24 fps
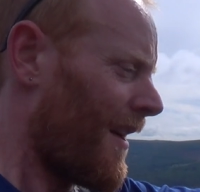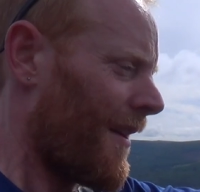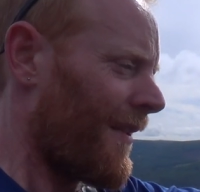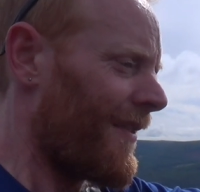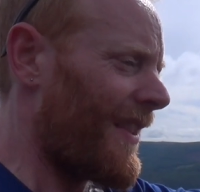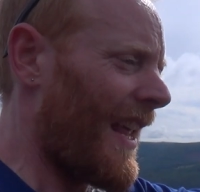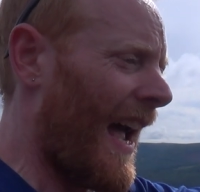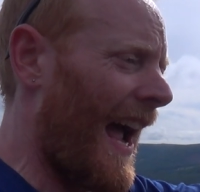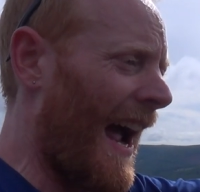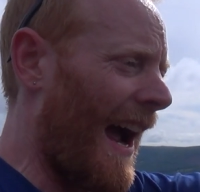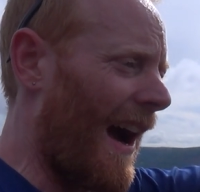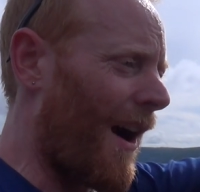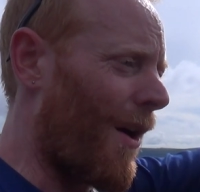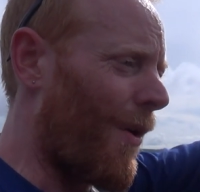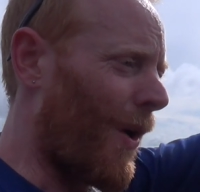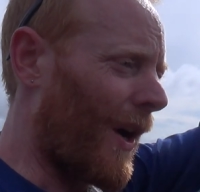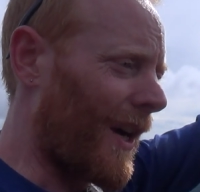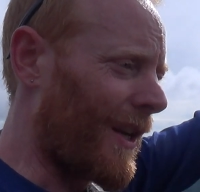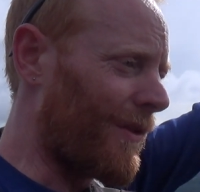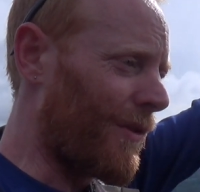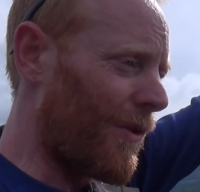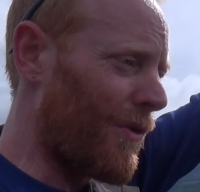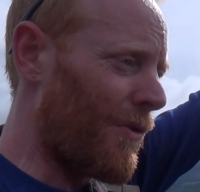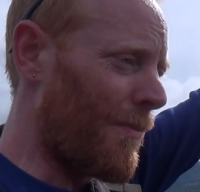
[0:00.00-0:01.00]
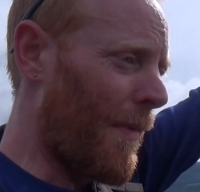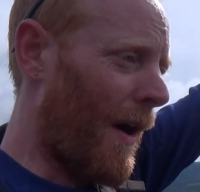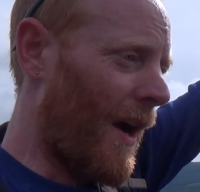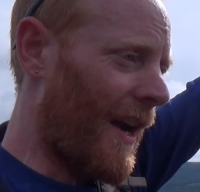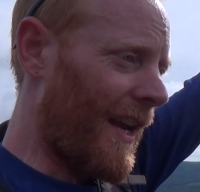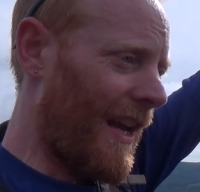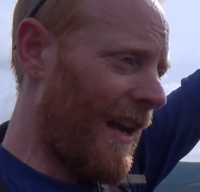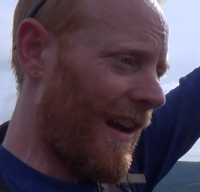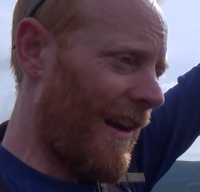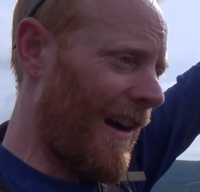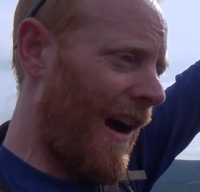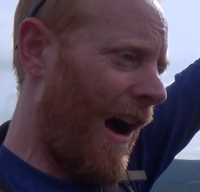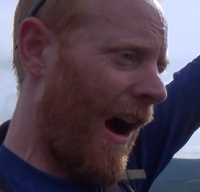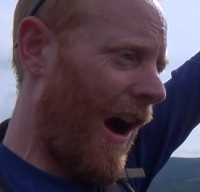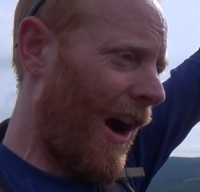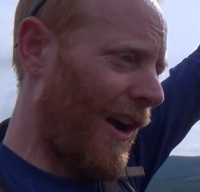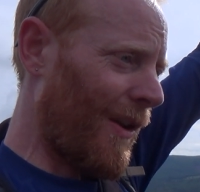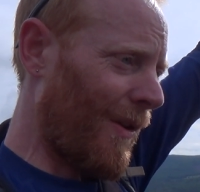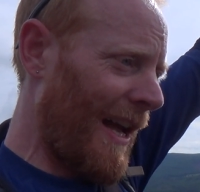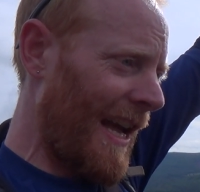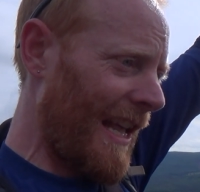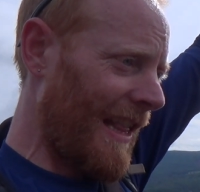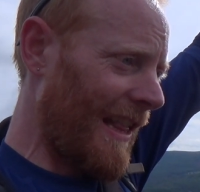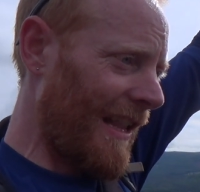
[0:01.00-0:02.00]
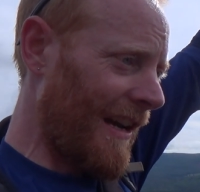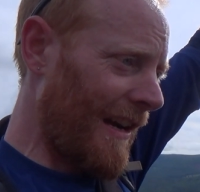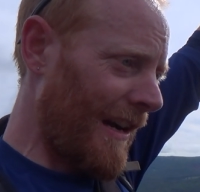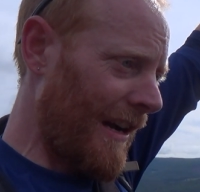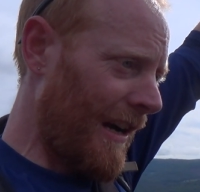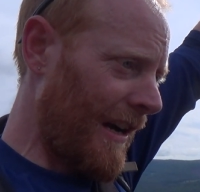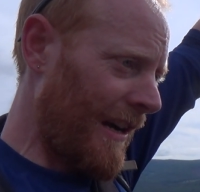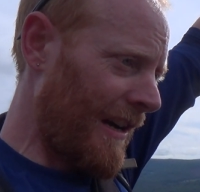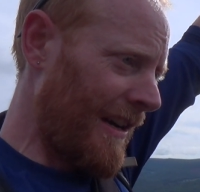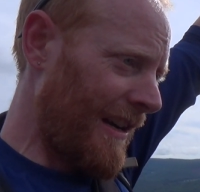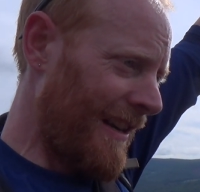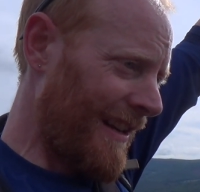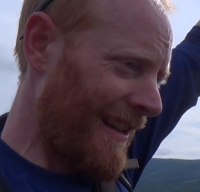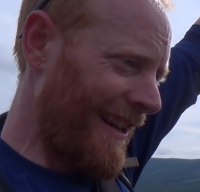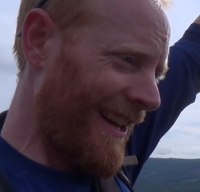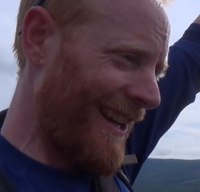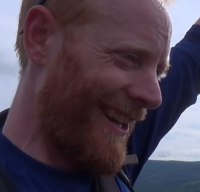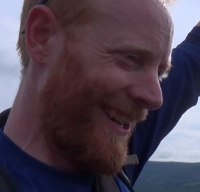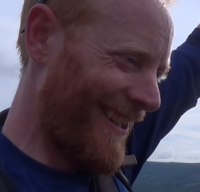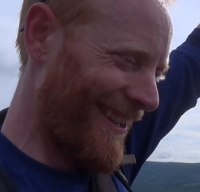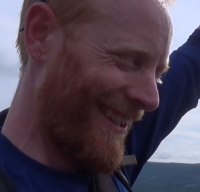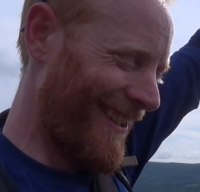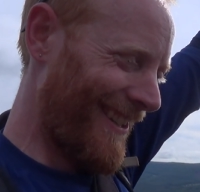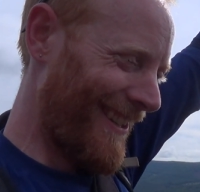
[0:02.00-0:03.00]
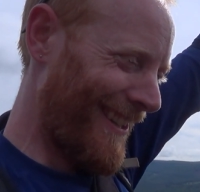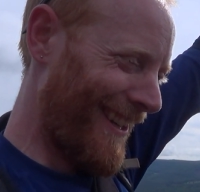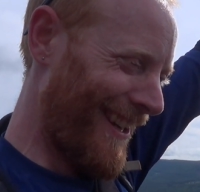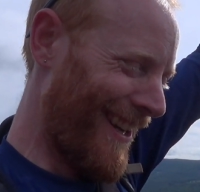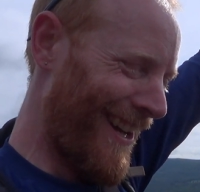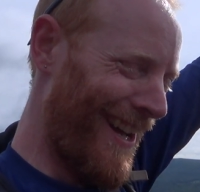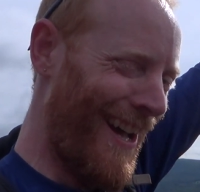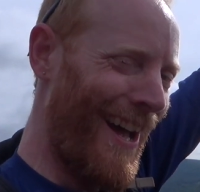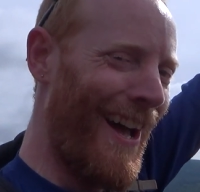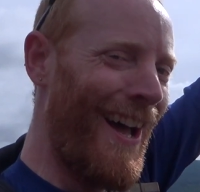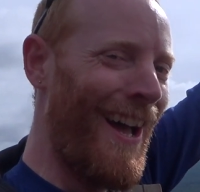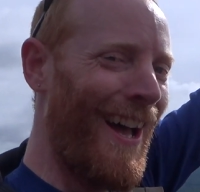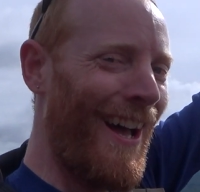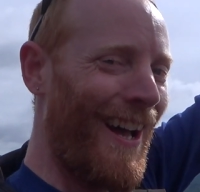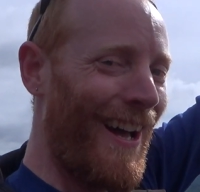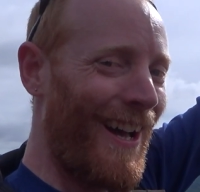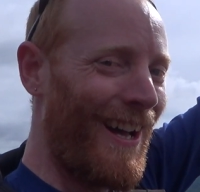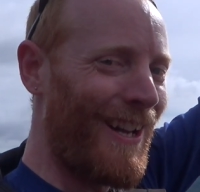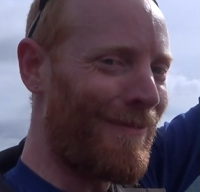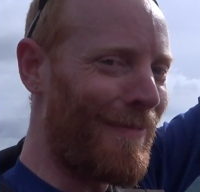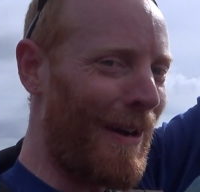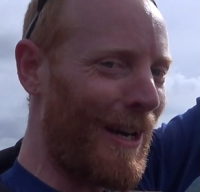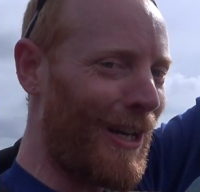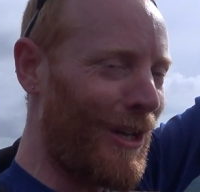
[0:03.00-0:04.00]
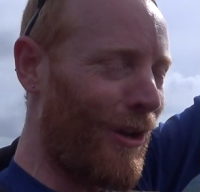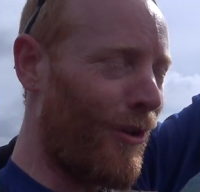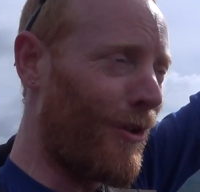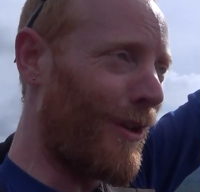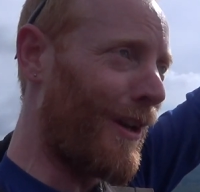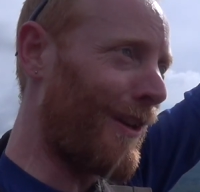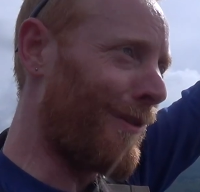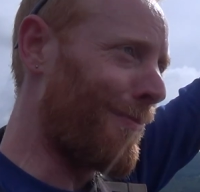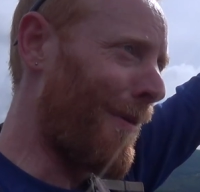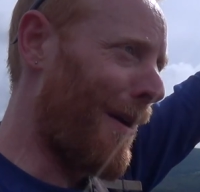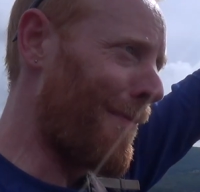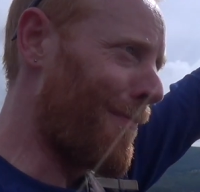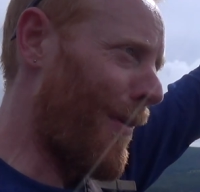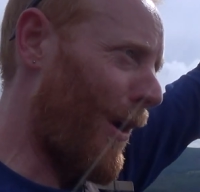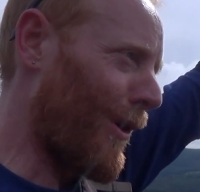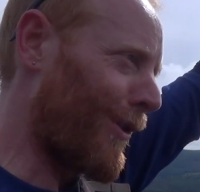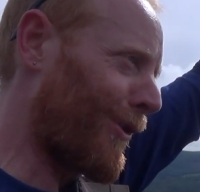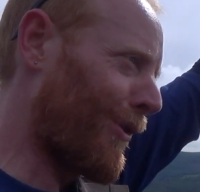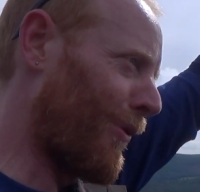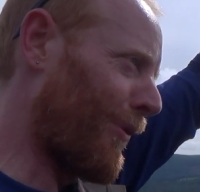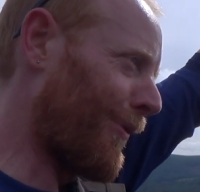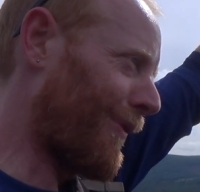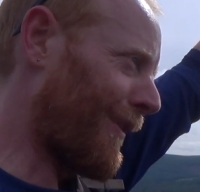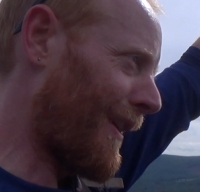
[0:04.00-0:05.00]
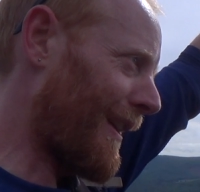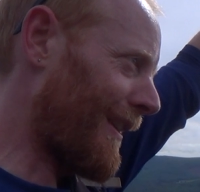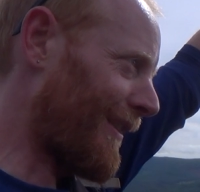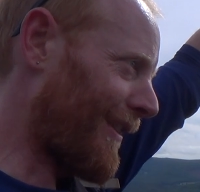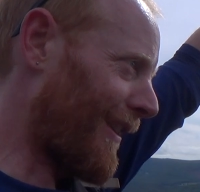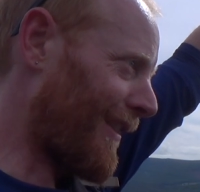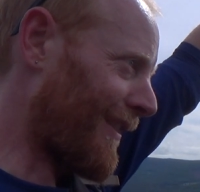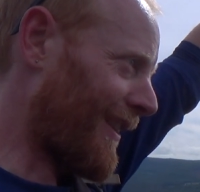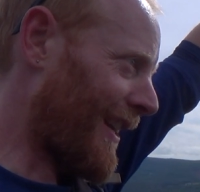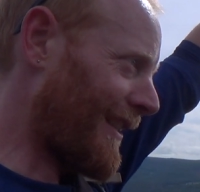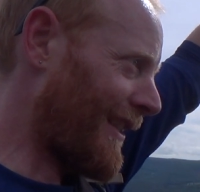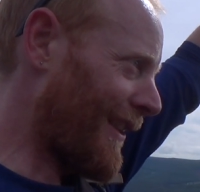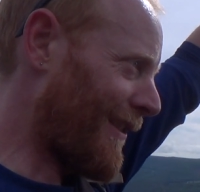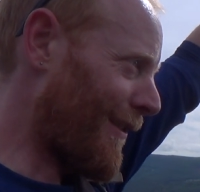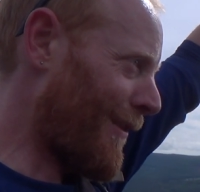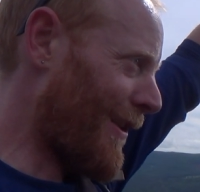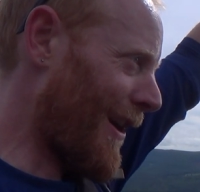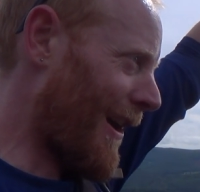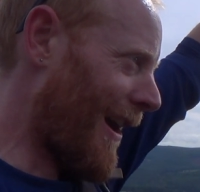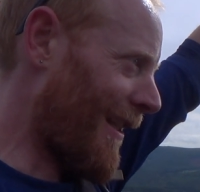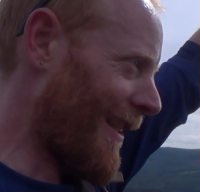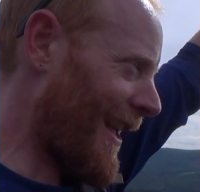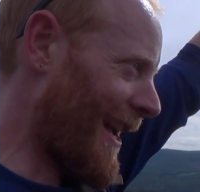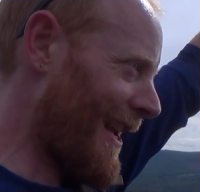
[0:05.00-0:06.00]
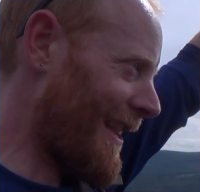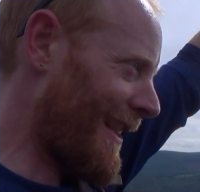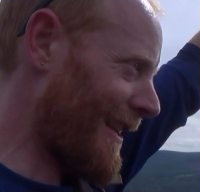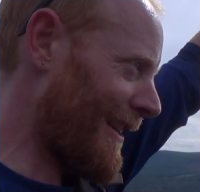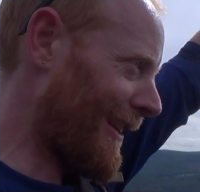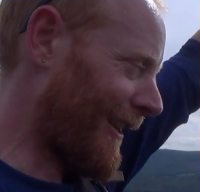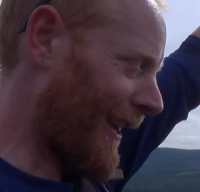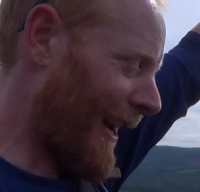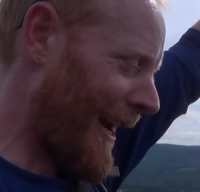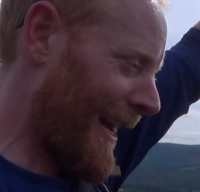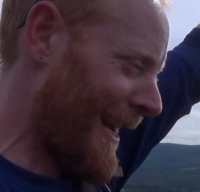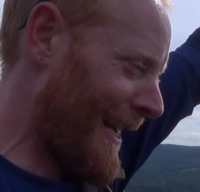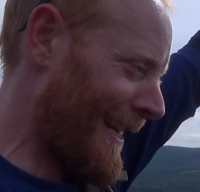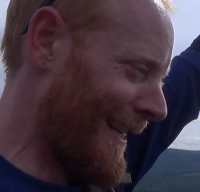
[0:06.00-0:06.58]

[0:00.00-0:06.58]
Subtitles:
Now I can do my Heil Hitler as my boss calls it, says, can you do your whole Hitlers?